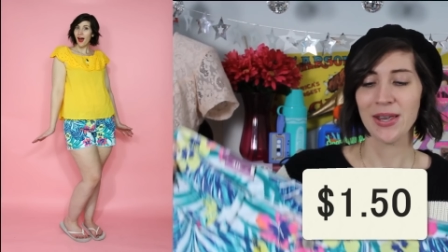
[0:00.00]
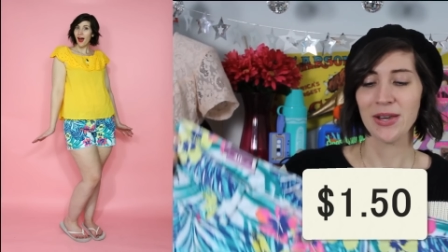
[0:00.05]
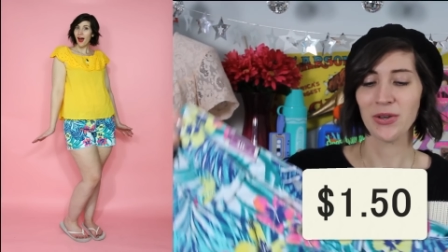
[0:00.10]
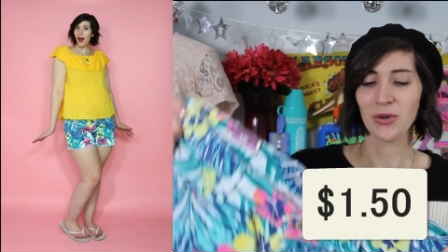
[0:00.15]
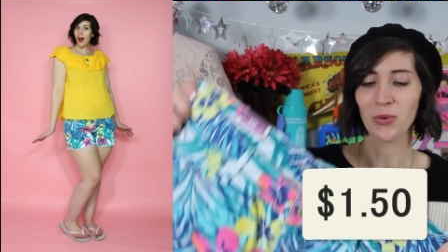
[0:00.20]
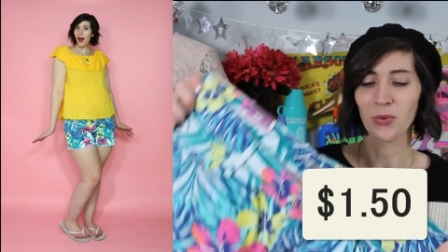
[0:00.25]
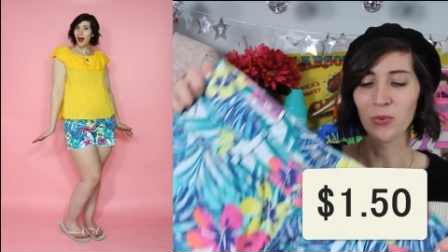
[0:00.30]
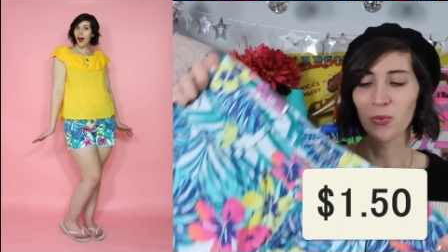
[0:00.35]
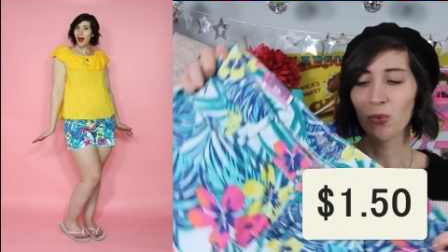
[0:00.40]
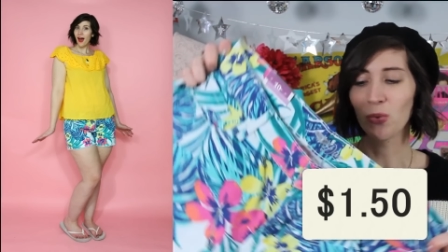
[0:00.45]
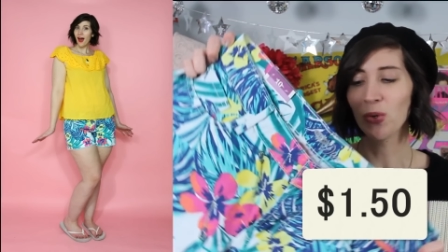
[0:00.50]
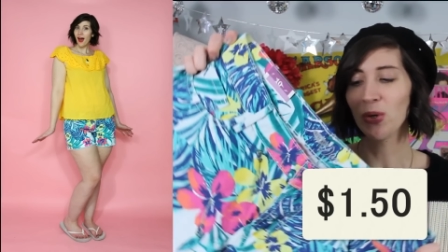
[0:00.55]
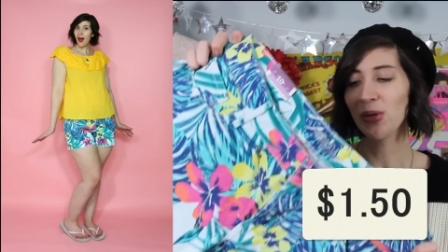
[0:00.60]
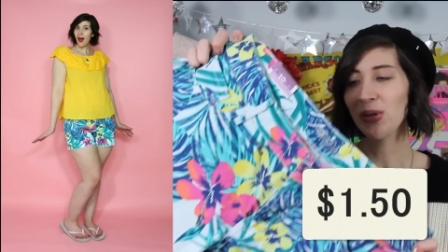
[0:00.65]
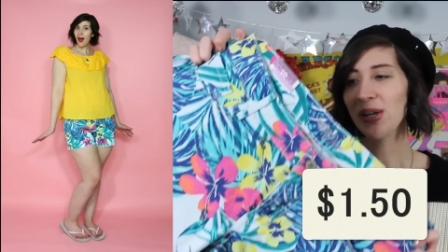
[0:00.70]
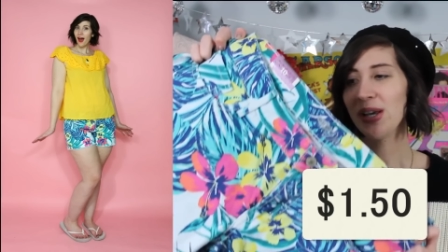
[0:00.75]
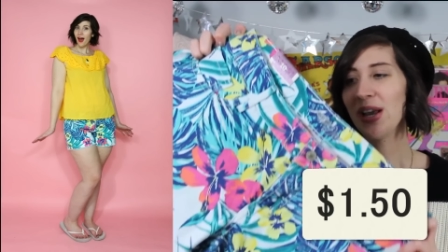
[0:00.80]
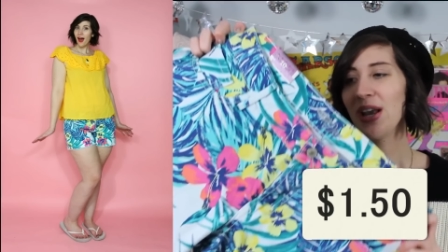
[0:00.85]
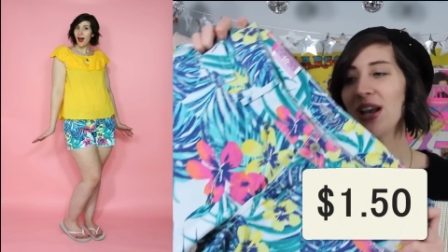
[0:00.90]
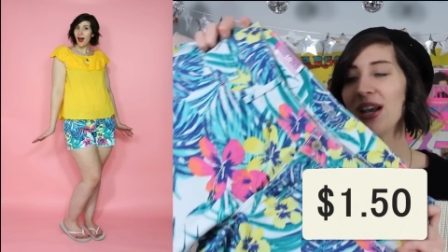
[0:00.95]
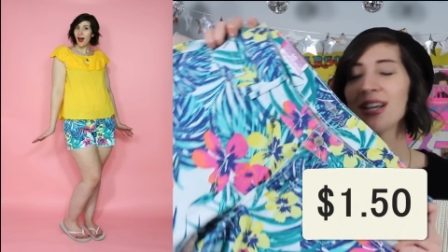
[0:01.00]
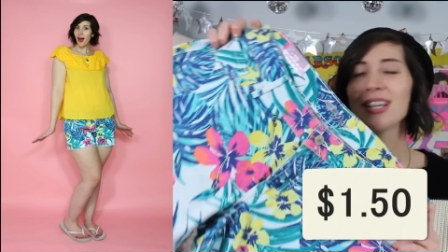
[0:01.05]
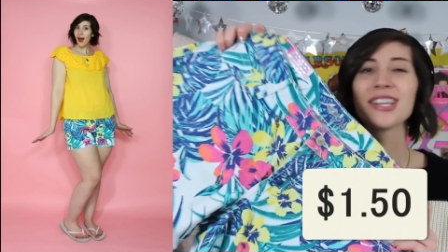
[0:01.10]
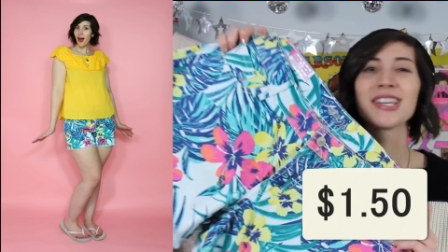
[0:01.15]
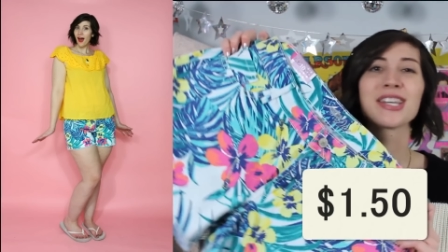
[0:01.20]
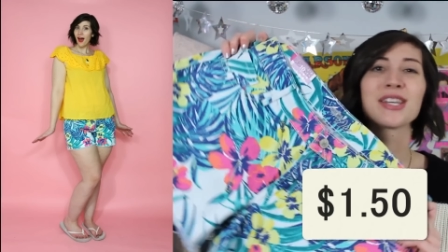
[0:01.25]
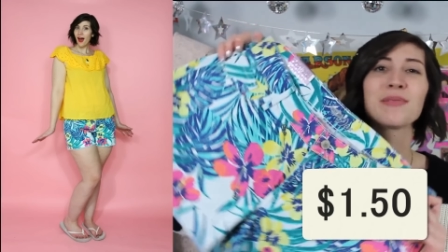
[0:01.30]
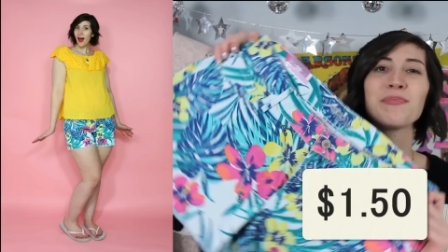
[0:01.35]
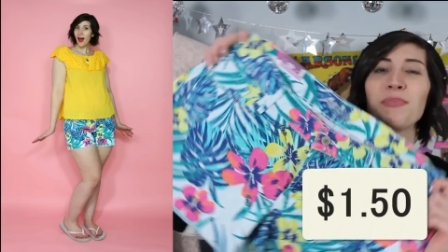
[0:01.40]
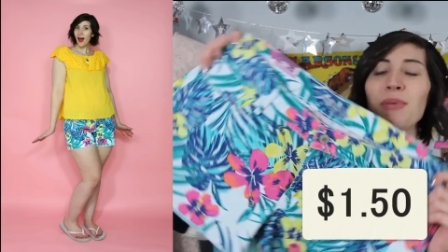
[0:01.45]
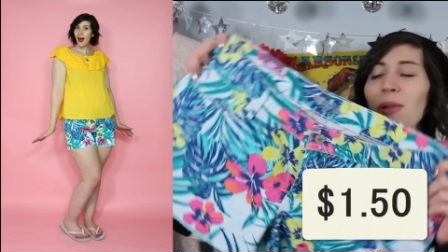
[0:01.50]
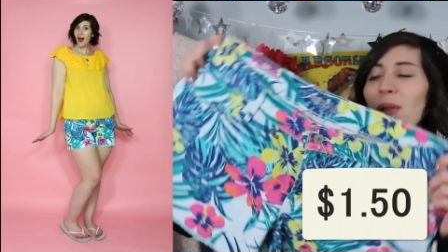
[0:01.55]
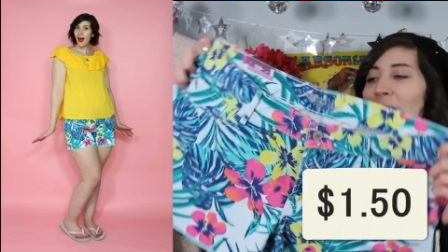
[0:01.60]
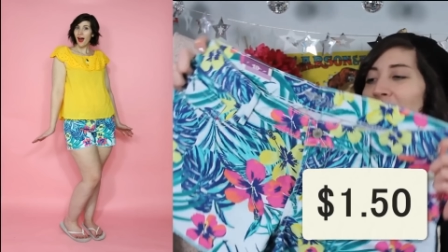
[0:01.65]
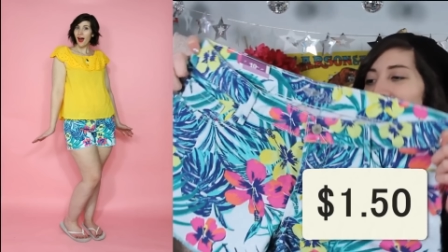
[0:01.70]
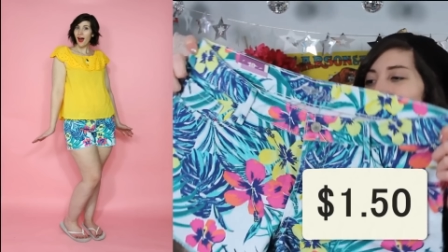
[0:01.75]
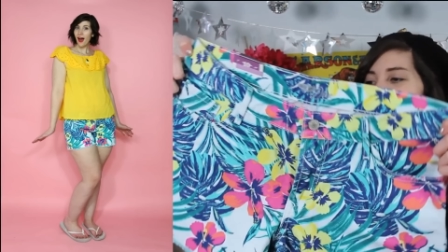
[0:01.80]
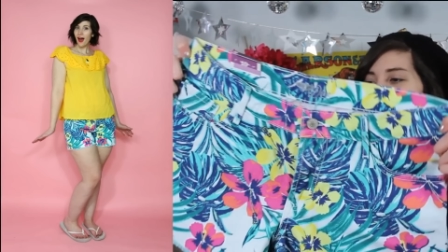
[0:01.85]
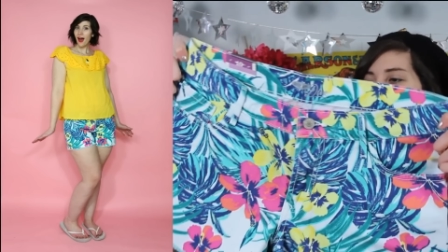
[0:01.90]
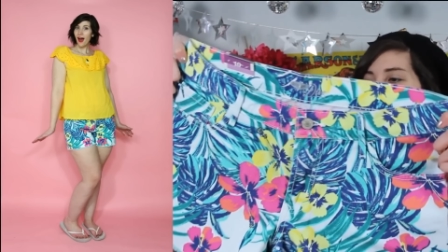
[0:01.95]
these really
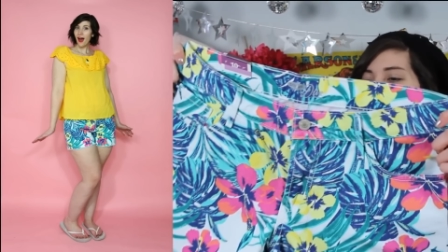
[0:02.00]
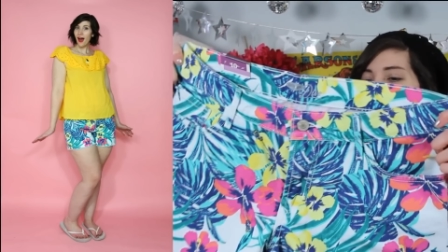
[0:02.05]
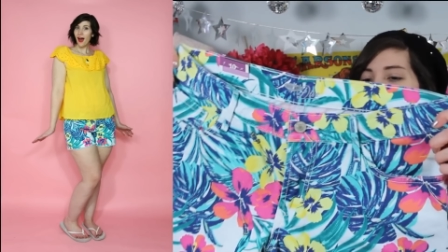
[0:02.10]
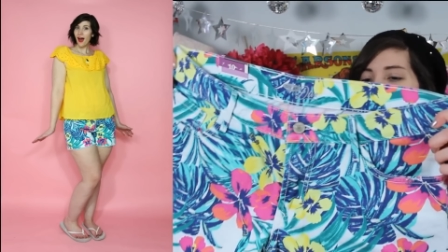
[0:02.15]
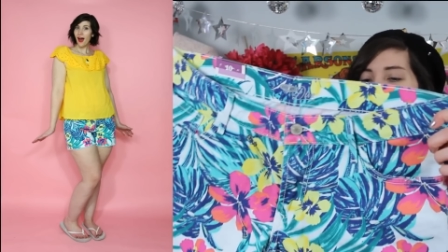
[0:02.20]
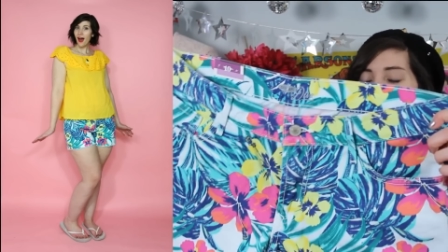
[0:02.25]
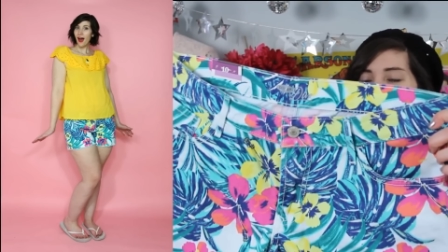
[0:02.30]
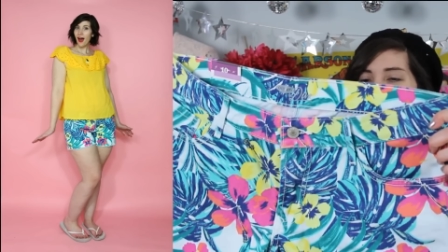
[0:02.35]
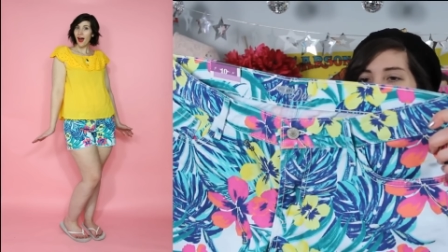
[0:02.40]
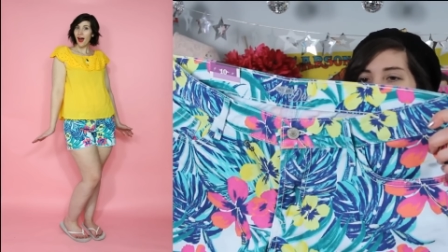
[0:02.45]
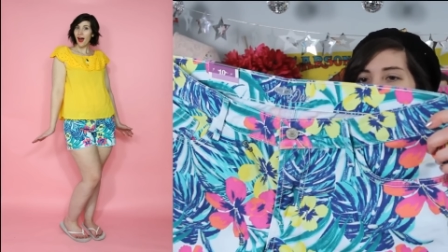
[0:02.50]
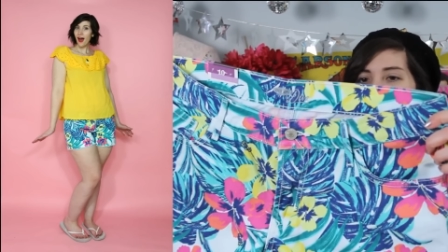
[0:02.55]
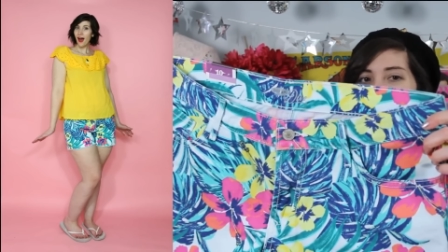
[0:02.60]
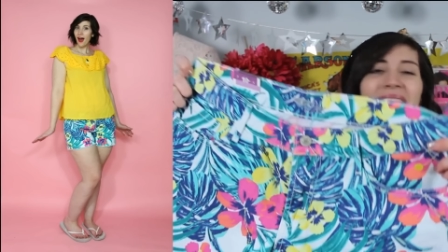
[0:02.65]
splashy, like,